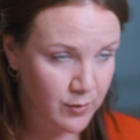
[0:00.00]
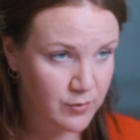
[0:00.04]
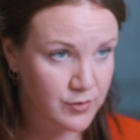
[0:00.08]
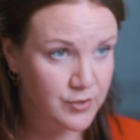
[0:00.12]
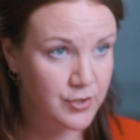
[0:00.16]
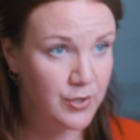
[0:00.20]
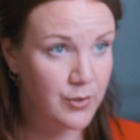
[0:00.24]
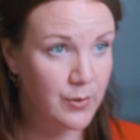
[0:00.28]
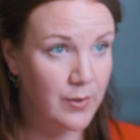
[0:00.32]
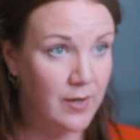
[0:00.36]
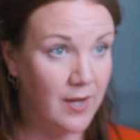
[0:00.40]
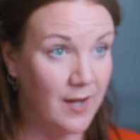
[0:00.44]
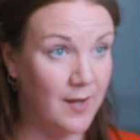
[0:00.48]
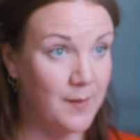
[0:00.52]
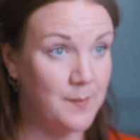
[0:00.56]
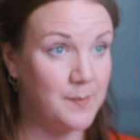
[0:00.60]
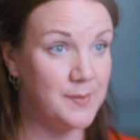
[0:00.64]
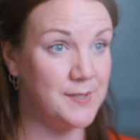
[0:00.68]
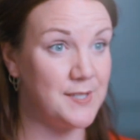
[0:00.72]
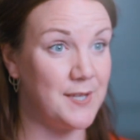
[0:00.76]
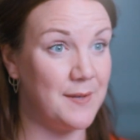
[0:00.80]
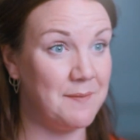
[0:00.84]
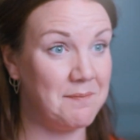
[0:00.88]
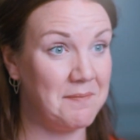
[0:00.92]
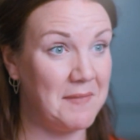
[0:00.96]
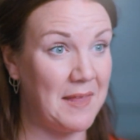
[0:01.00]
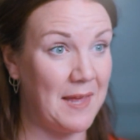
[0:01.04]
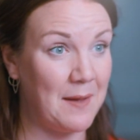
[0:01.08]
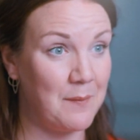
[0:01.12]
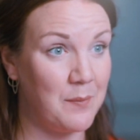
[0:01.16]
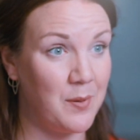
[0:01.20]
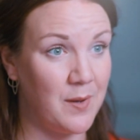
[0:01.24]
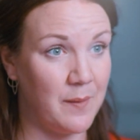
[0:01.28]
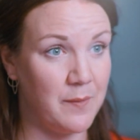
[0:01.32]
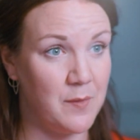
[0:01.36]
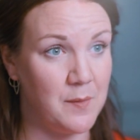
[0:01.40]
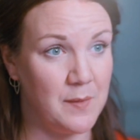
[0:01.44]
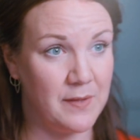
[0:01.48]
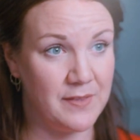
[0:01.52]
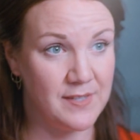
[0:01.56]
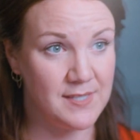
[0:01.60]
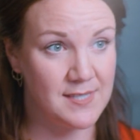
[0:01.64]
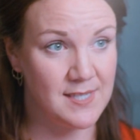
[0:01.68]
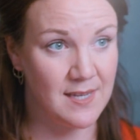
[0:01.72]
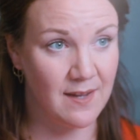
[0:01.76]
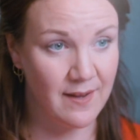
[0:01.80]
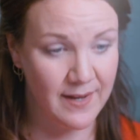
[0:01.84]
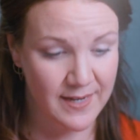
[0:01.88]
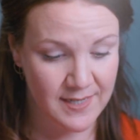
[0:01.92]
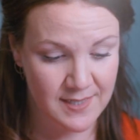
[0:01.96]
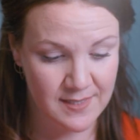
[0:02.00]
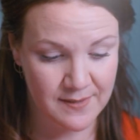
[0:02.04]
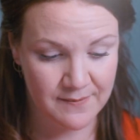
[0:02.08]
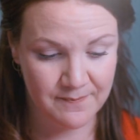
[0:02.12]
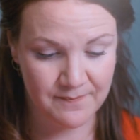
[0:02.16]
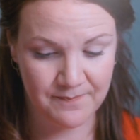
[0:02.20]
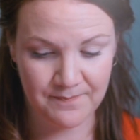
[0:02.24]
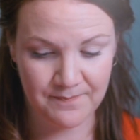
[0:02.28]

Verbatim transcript: your two cups and pop them on the side.